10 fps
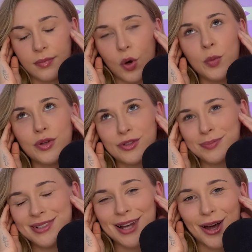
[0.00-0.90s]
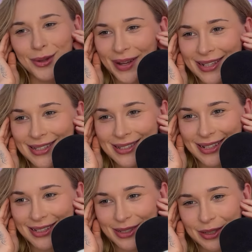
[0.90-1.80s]
almost maternal
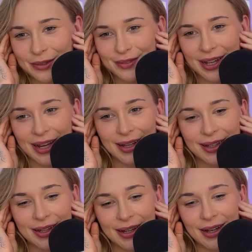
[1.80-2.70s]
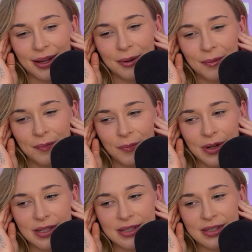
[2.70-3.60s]
instinct of like,
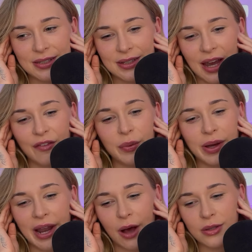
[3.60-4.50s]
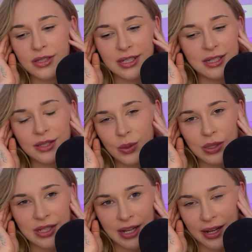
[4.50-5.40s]
once everyone else is
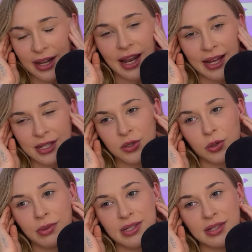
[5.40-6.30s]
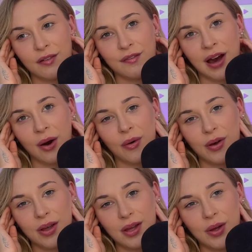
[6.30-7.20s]
sorted, then I can sort myself out.
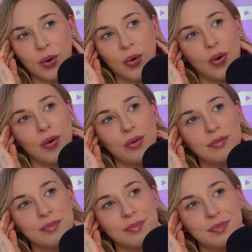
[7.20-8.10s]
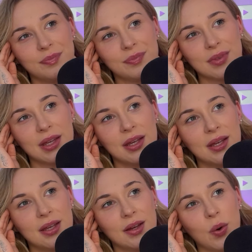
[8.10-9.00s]
Or
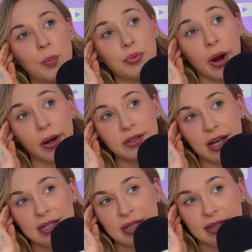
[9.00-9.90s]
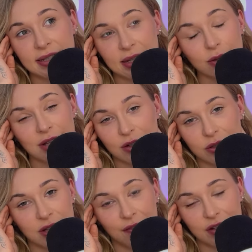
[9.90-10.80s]
prioritizing things outside
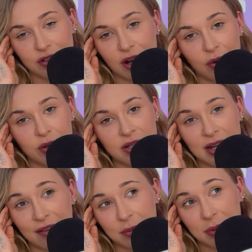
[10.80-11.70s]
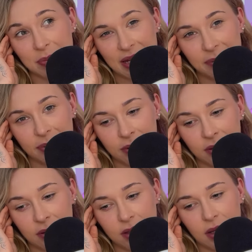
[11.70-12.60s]
yourself in general. It doesn't have to be
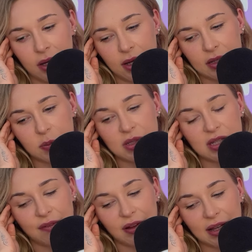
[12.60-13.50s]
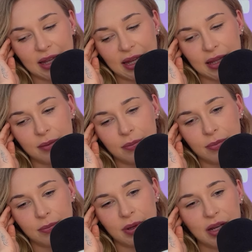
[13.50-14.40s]
people specifically,
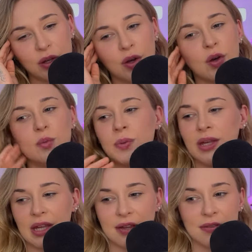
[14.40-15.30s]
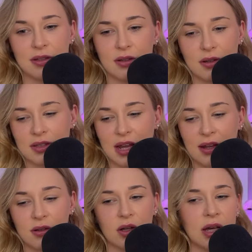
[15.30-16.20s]
but it could be even
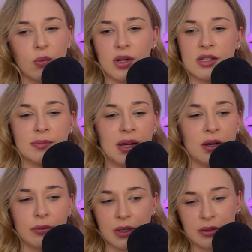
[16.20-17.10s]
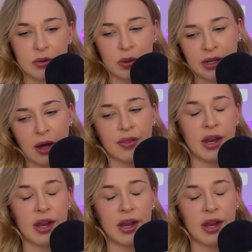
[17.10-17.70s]
saying, okay, once my career is sorted out,